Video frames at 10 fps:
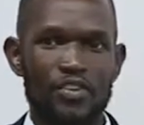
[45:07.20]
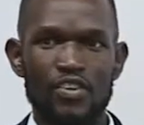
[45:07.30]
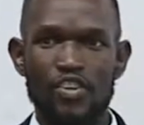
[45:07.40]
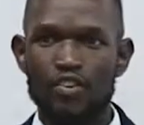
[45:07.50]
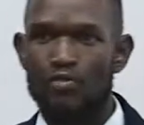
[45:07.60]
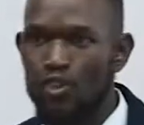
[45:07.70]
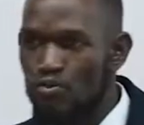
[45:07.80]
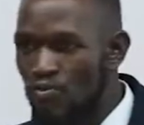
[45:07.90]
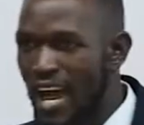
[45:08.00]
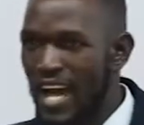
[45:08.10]
you, you
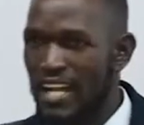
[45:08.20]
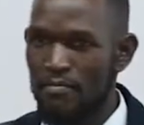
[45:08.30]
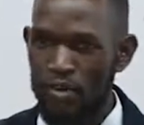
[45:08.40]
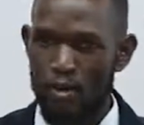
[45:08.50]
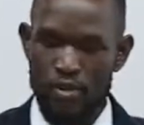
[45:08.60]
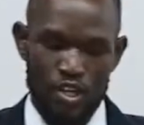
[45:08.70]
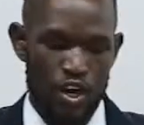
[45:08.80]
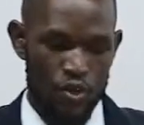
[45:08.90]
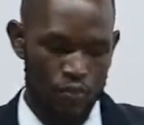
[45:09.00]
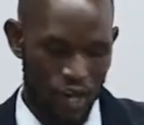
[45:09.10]
read and probably
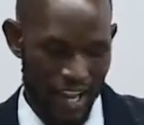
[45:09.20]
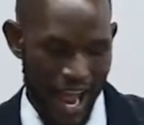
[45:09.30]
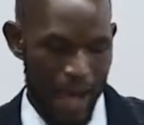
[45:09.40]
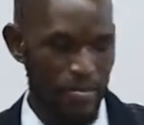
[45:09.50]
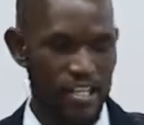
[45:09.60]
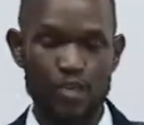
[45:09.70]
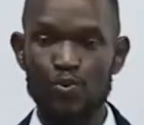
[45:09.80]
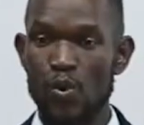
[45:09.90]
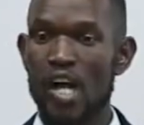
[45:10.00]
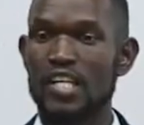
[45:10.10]
know what happened in
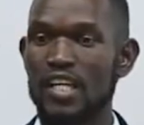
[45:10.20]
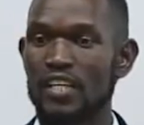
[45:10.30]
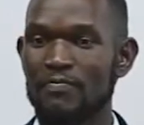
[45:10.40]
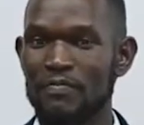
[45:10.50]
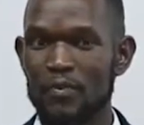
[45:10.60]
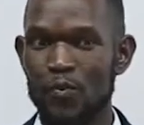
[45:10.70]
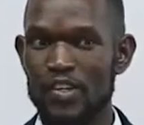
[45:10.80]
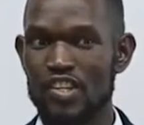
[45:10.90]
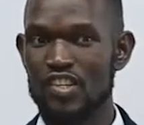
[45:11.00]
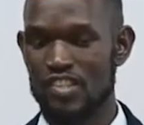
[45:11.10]
Rwanda,
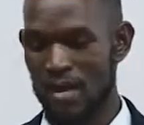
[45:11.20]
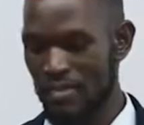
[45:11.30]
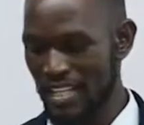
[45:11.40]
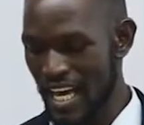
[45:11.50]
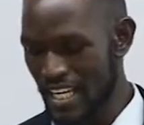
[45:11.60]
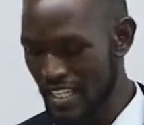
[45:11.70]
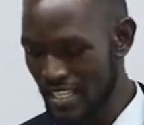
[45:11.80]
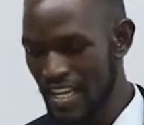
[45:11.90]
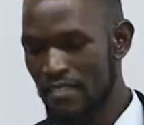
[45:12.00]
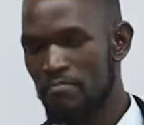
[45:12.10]
which is something that is
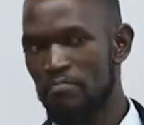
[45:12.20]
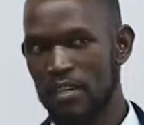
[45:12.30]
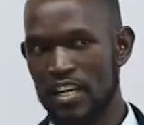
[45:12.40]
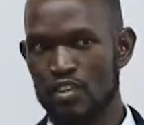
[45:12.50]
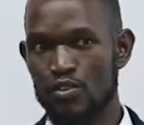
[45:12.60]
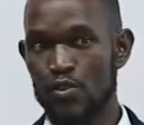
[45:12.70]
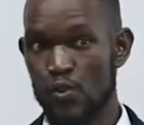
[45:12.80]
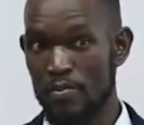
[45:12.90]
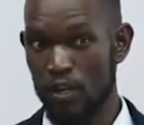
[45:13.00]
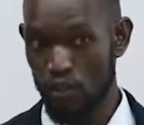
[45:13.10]
beginning to
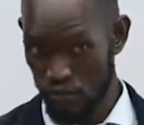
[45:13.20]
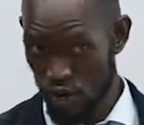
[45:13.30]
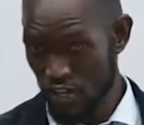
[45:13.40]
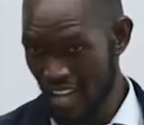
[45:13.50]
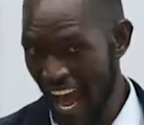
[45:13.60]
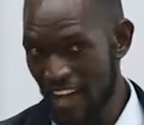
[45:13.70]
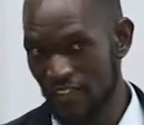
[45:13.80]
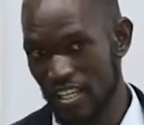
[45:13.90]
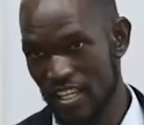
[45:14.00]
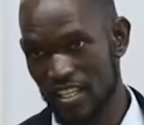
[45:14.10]
sweep across
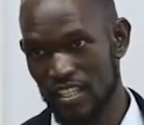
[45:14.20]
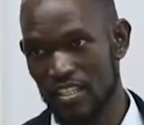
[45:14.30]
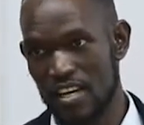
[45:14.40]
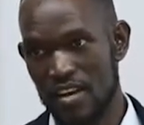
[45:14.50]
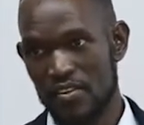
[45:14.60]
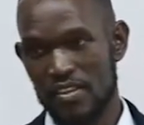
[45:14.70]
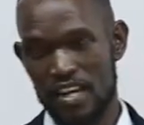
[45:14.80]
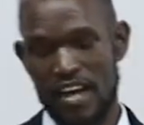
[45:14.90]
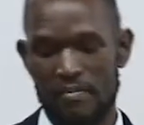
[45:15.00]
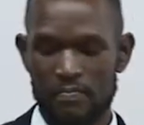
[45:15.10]
Africa.
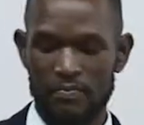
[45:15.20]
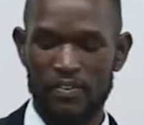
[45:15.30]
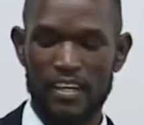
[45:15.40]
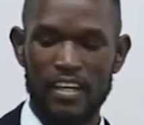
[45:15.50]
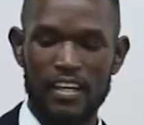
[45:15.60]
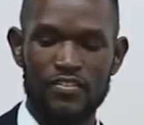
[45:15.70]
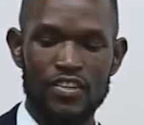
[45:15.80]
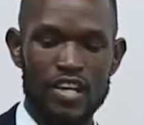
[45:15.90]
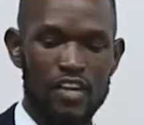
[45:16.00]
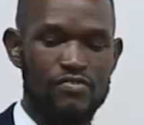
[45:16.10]
That if
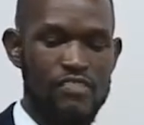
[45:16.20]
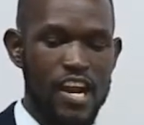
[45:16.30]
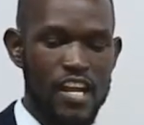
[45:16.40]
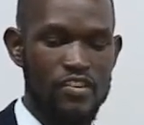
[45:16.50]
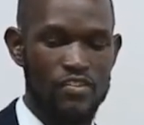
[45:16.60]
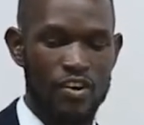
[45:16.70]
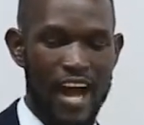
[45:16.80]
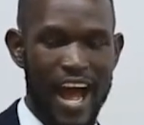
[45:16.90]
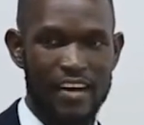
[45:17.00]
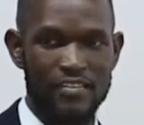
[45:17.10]
you're not trained, you don't
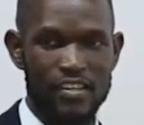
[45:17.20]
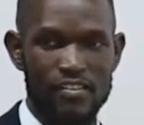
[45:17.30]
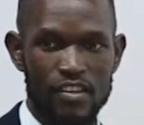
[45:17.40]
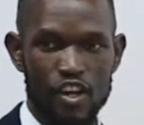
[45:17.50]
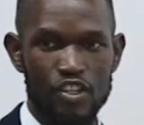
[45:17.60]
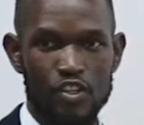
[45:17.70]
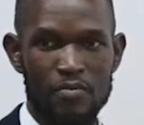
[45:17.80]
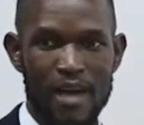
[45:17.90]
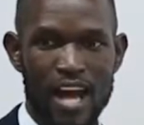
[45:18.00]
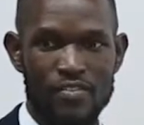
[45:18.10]
have a theological
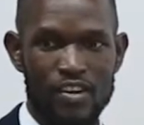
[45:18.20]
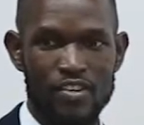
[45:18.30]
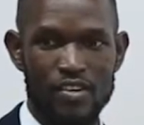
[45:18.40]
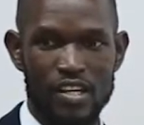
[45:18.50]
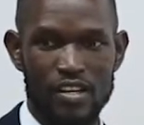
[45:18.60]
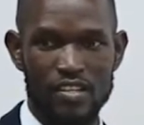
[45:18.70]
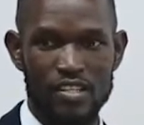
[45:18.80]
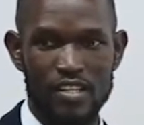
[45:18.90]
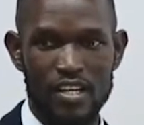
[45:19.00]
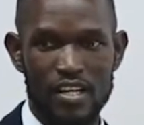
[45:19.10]
background, you cannot